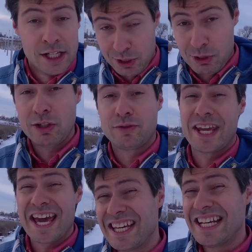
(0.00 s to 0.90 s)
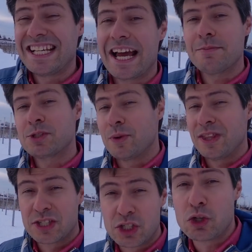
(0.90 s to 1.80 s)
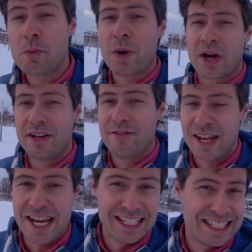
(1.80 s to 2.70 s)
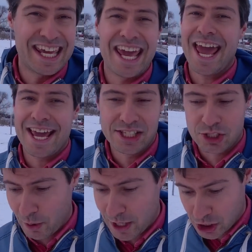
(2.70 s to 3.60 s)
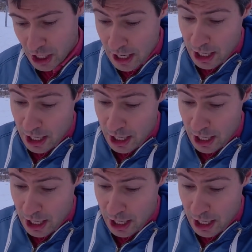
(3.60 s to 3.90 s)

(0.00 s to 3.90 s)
Do not forget that it comes with a super convenient case, which